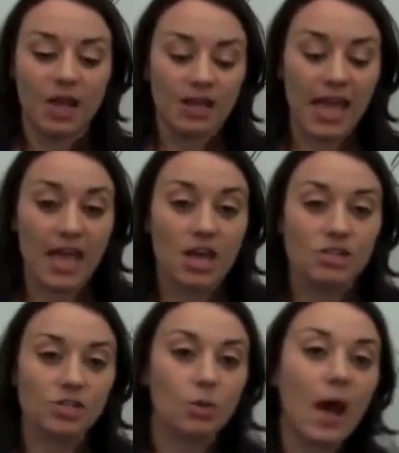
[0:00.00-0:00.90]
Okay,
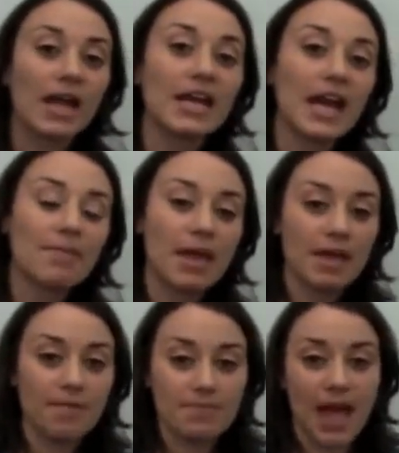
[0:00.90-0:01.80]
so why did I
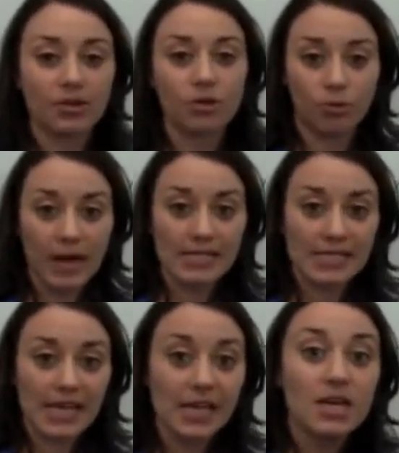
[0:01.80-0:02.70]
make up that
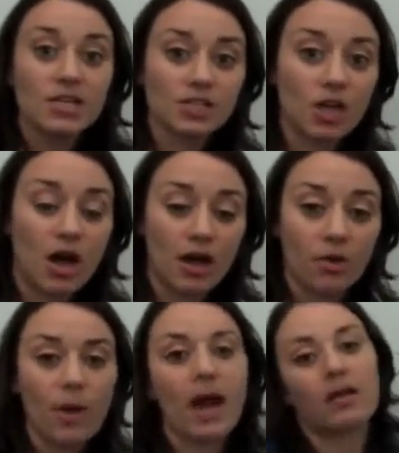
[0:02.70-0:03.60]
crazy song?
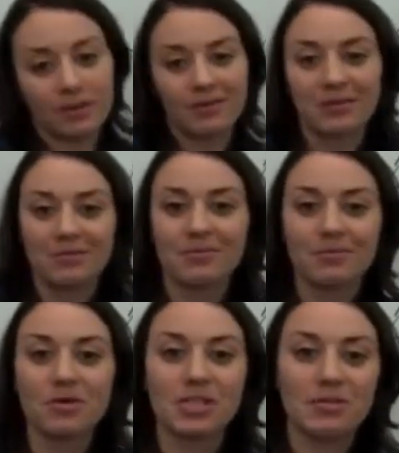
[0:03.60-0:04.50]
Well,
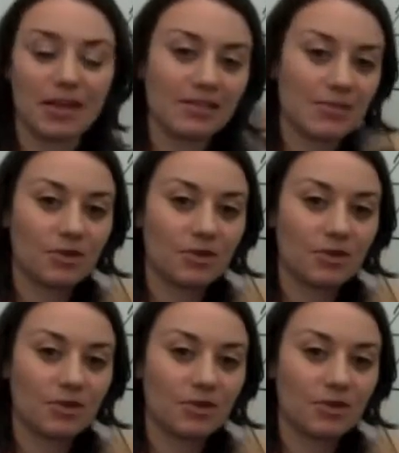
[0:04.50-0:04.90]
mostly because I'm